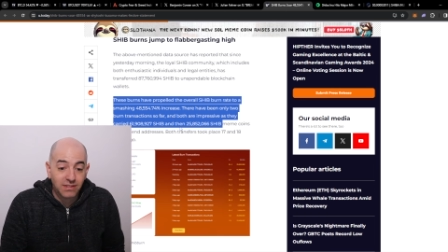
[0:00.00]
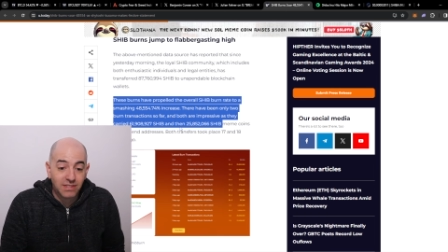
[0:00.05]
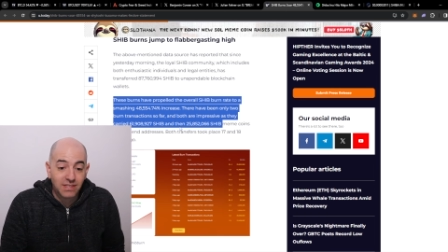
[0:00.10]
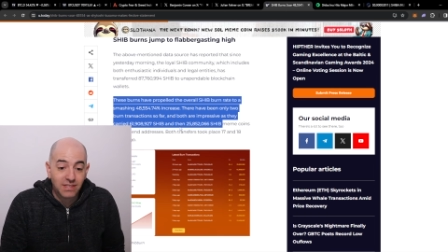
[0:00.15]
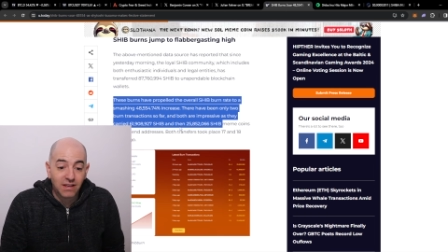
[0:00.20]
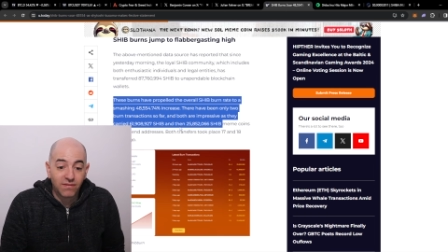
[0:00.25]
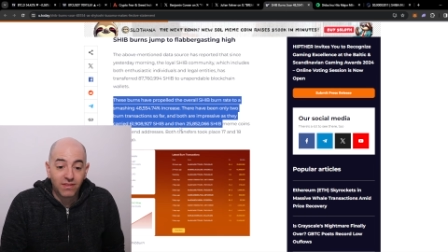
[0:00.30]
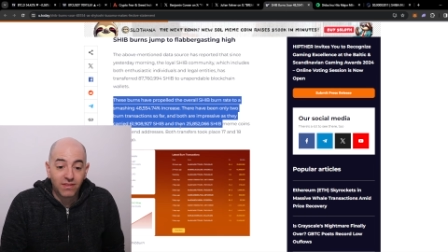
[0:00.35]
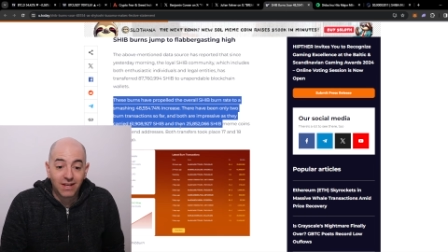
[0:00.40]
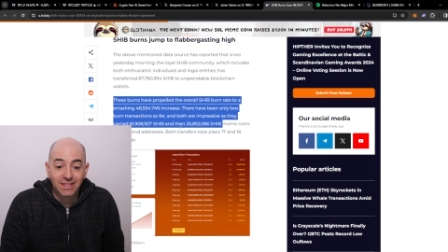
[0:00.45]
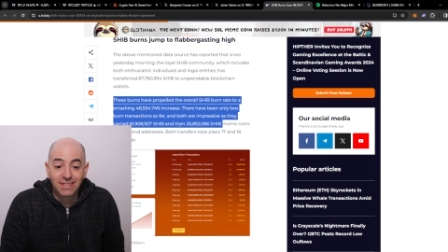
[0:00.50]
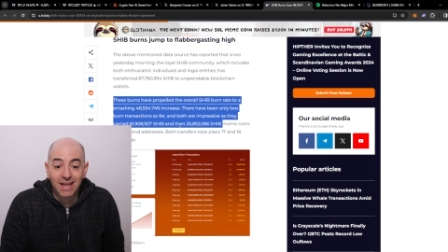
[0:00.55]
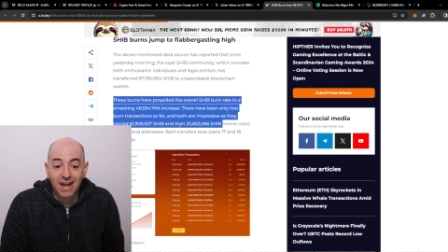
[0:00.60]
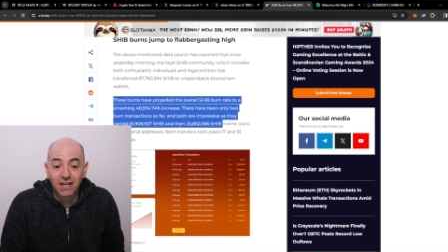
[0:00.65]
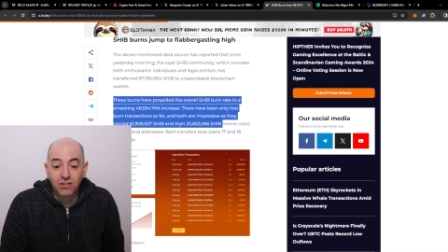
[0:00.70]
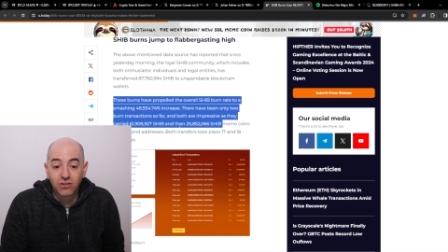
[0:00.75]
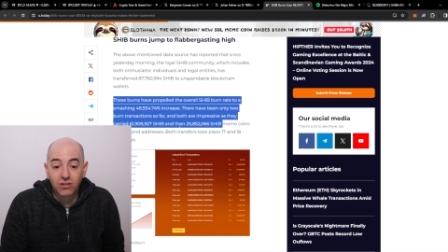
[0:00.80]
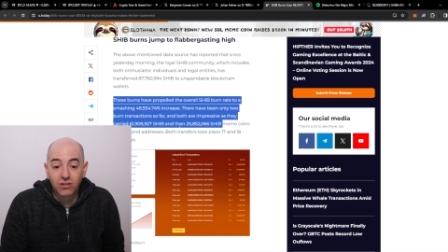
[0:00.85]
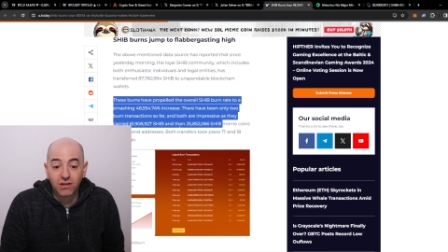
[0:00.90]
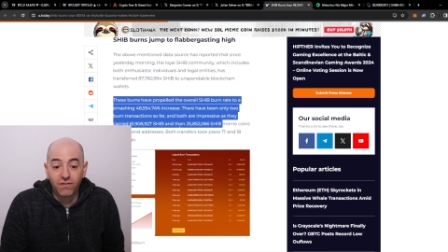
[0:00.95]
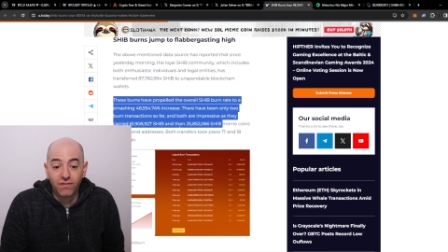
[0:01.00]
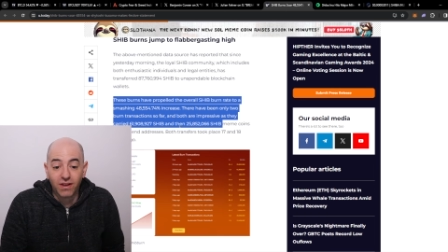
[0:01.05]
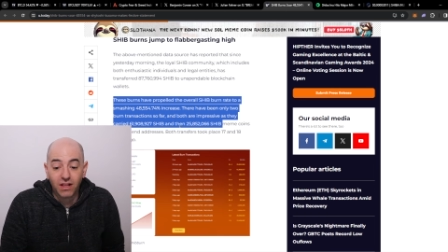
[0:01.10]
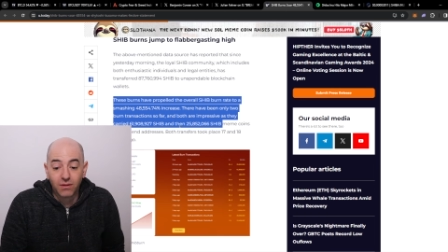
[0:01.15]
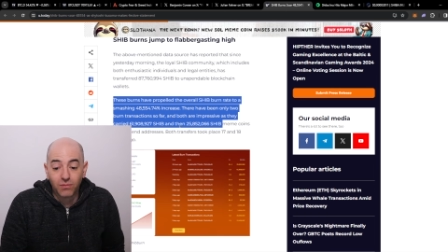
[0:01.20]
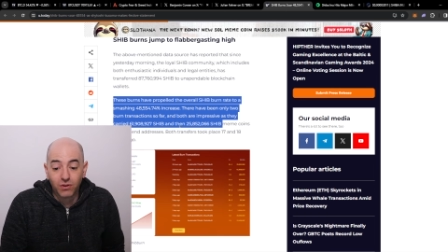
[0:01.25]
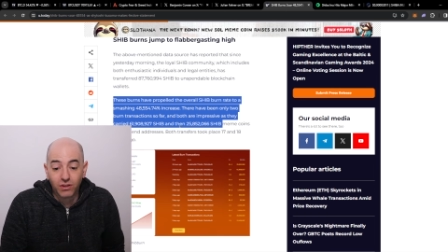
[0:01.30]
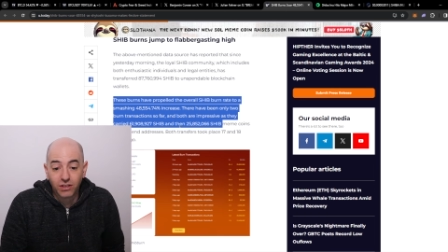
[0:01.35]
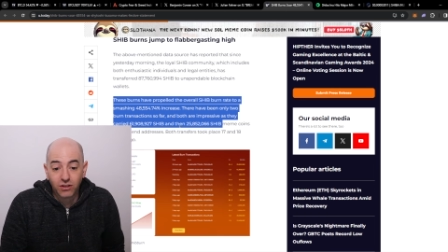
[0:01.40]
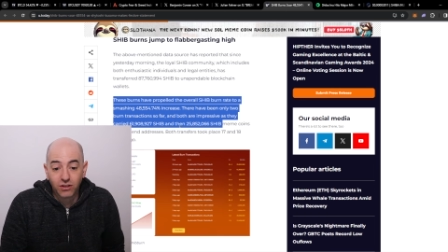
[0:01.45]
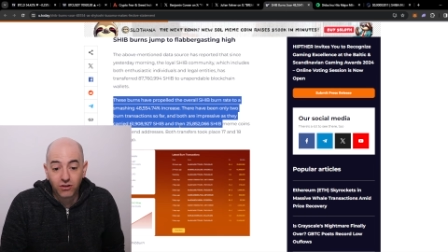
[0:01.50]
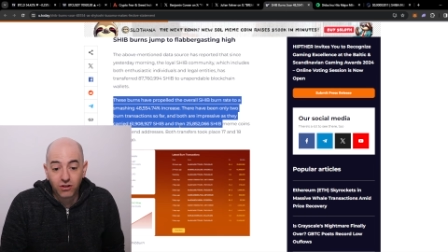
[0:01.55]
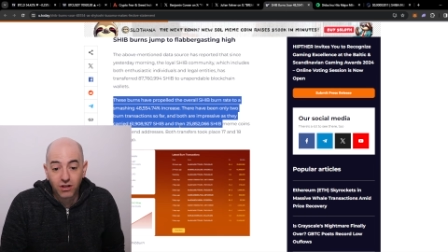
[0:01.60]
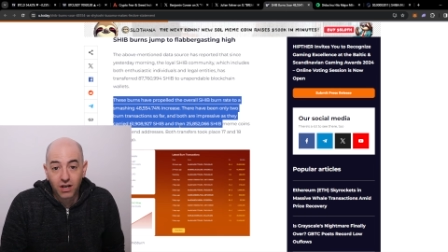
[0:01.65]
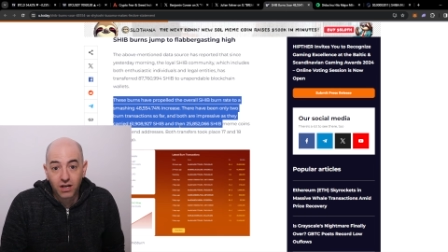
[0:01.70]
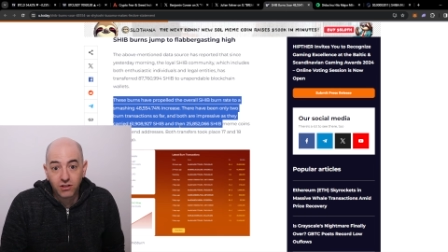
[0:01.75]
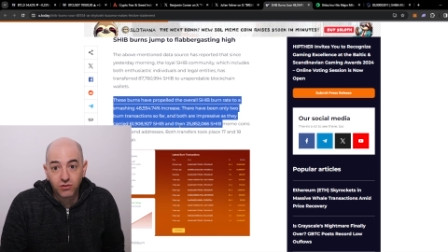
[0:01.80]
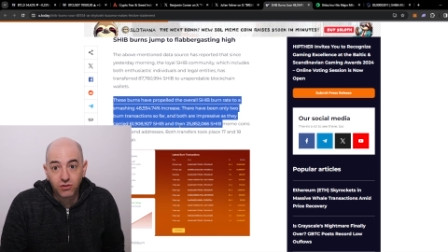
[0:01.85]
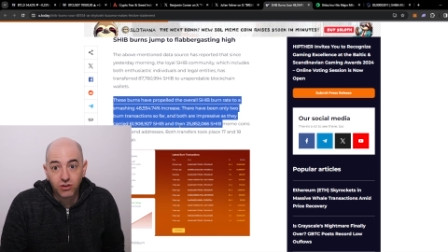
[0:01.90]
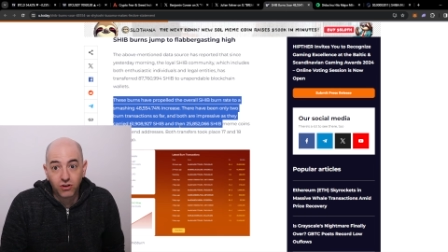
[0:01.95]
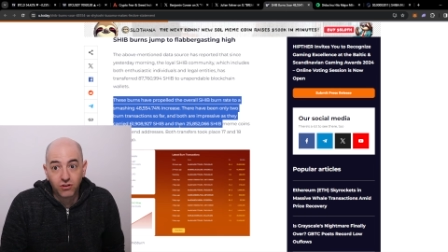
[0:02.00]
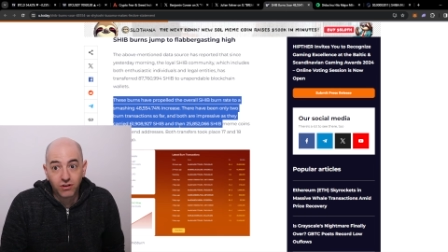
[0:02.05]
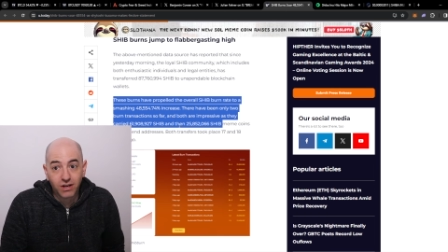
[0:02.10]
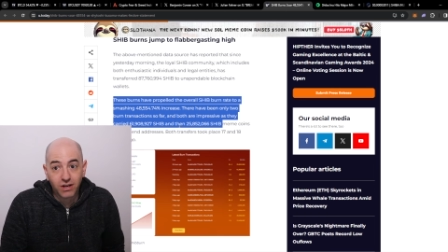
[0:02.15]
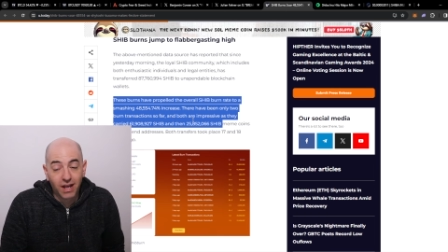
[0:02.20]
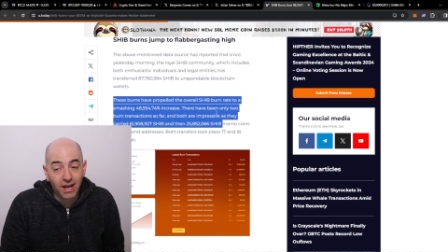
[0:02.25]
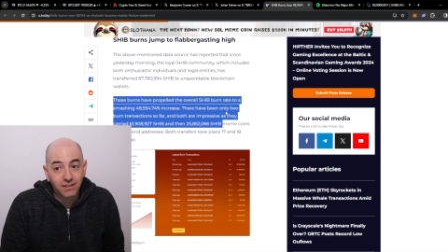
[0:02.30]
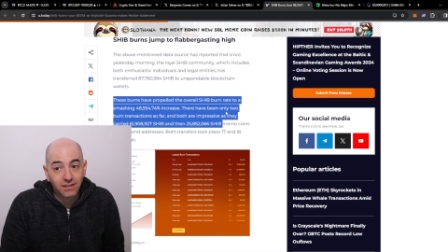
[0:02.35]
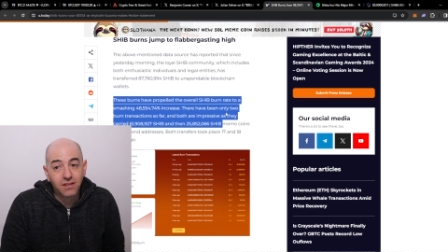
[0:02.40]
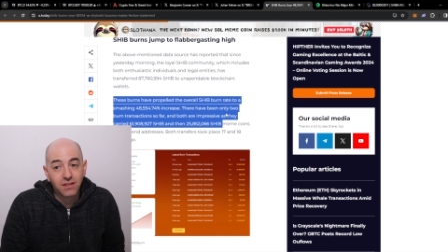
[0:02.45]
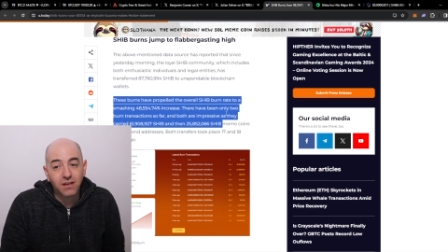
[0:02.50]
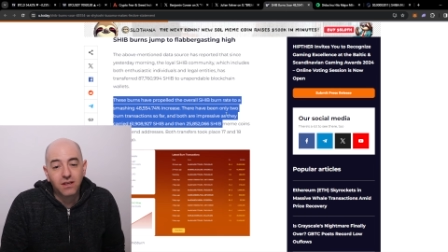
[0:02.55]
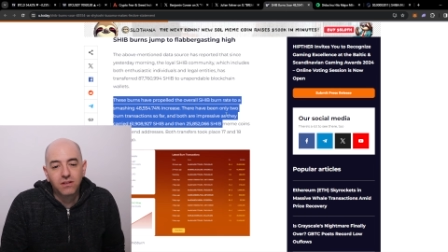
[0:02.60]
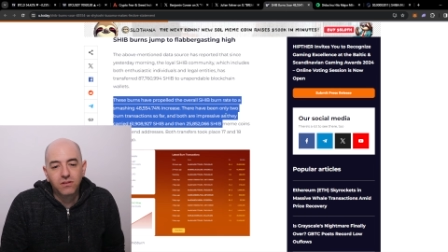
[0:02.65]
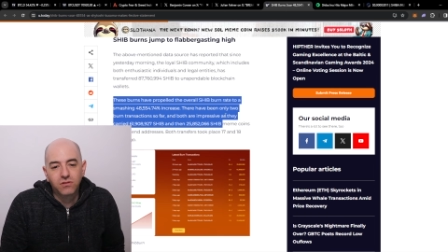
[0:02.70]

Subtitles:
see if that's actually available in your country or not.